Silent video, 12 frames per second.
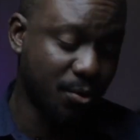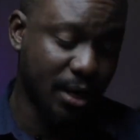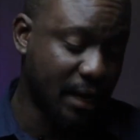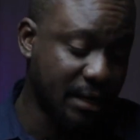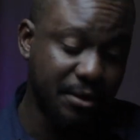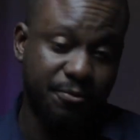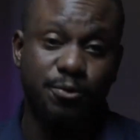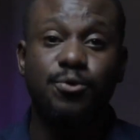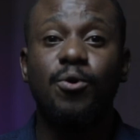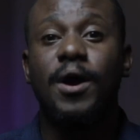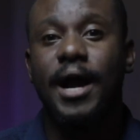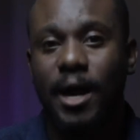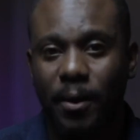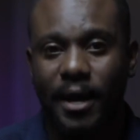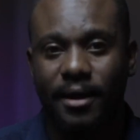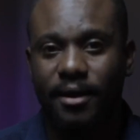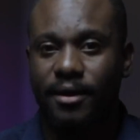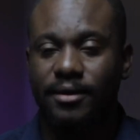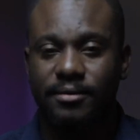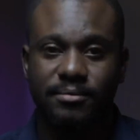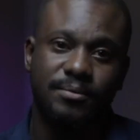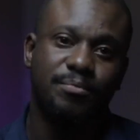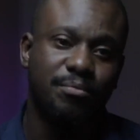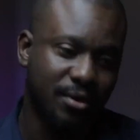And if you know how I
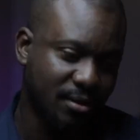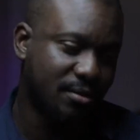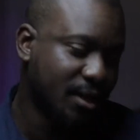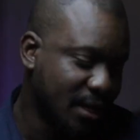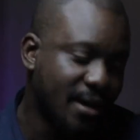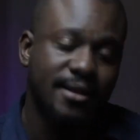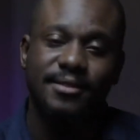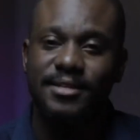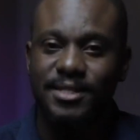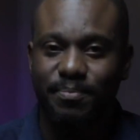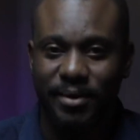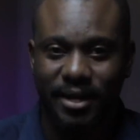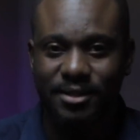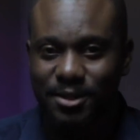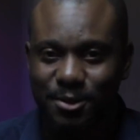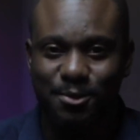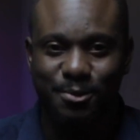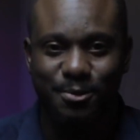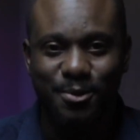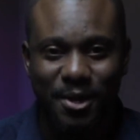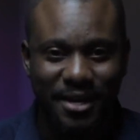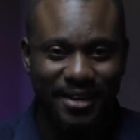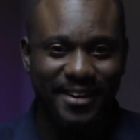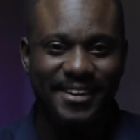can get these plants to
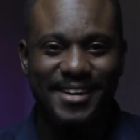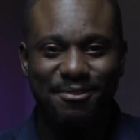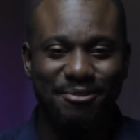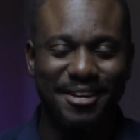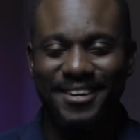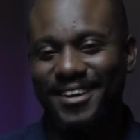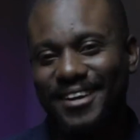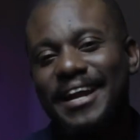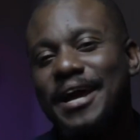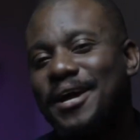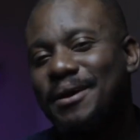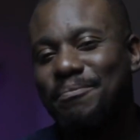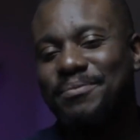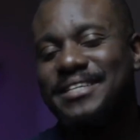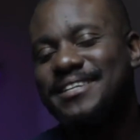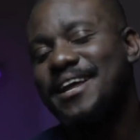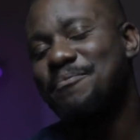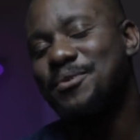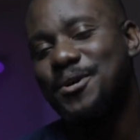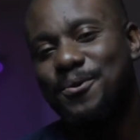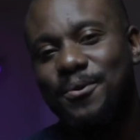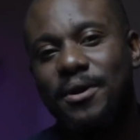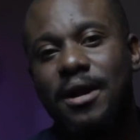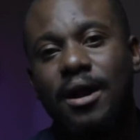live again, please let me
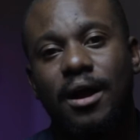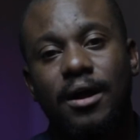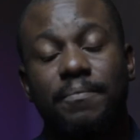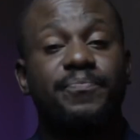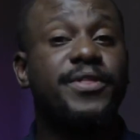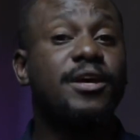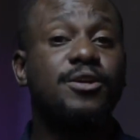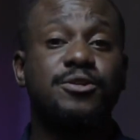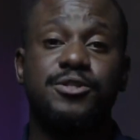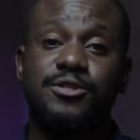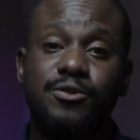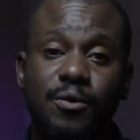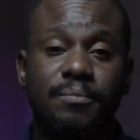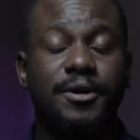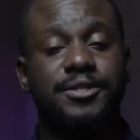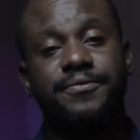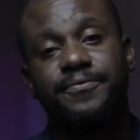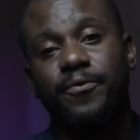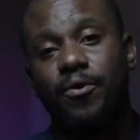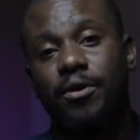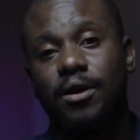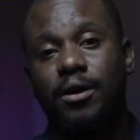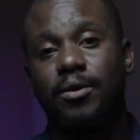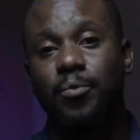know. Thank you so much
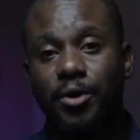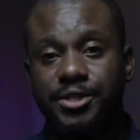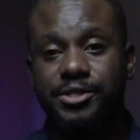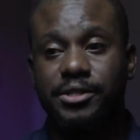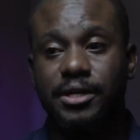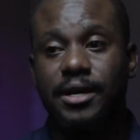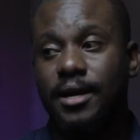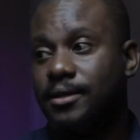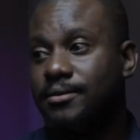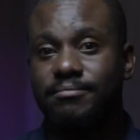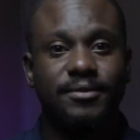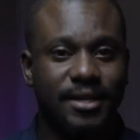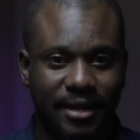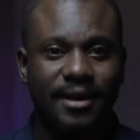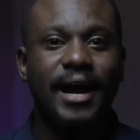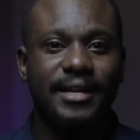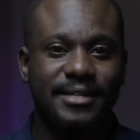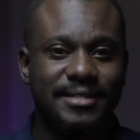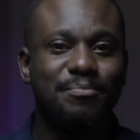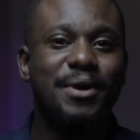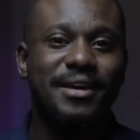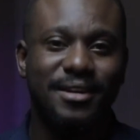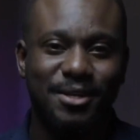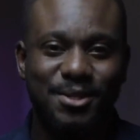for watching and at least
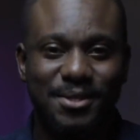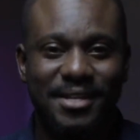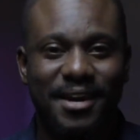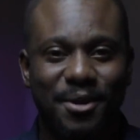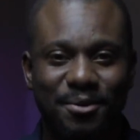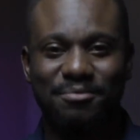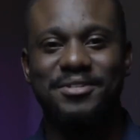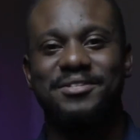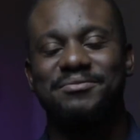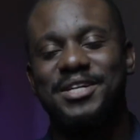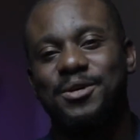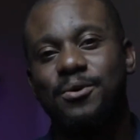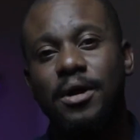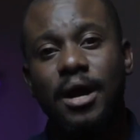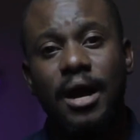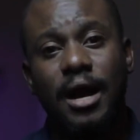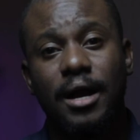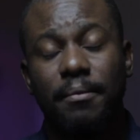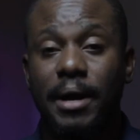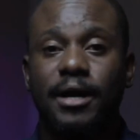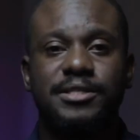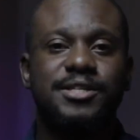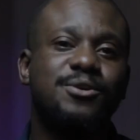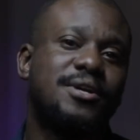making it to the end of this video.
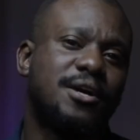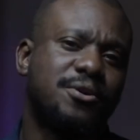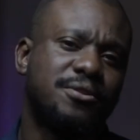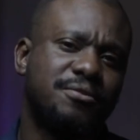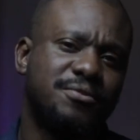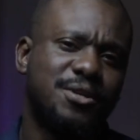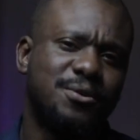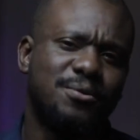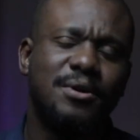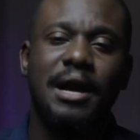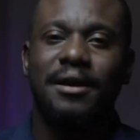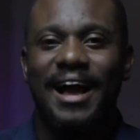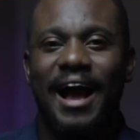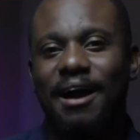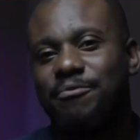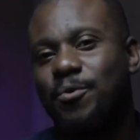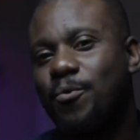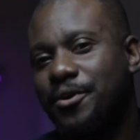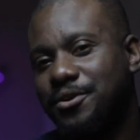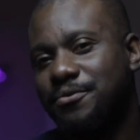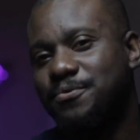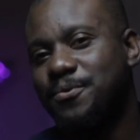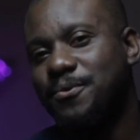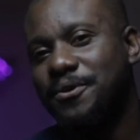I'll see you in another video. Have a
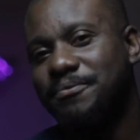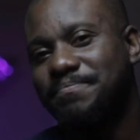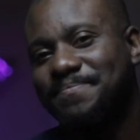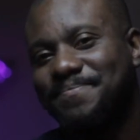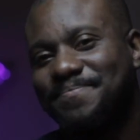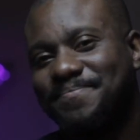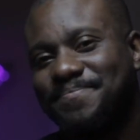wonderful one.